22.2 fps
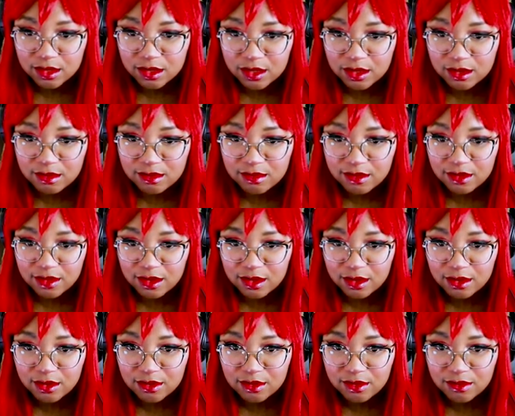I guess
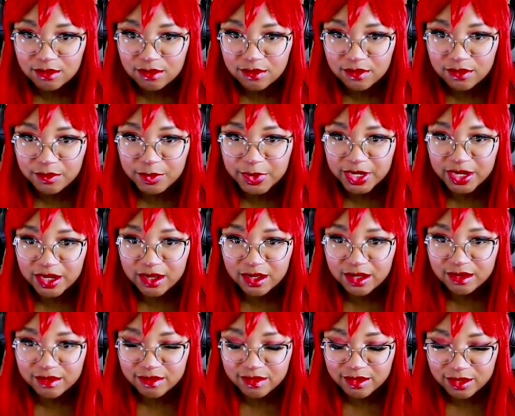so. Oh my
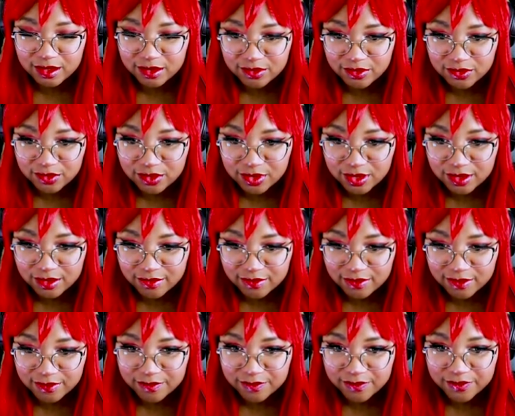god, it's a lot of
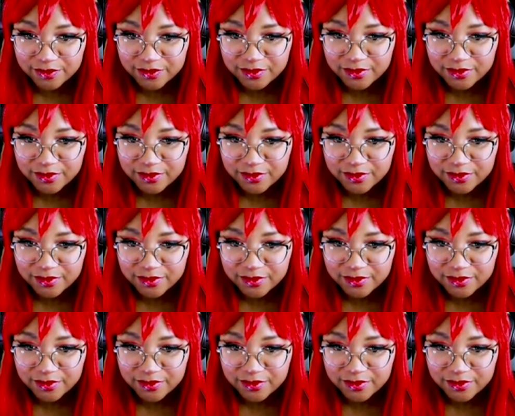screens.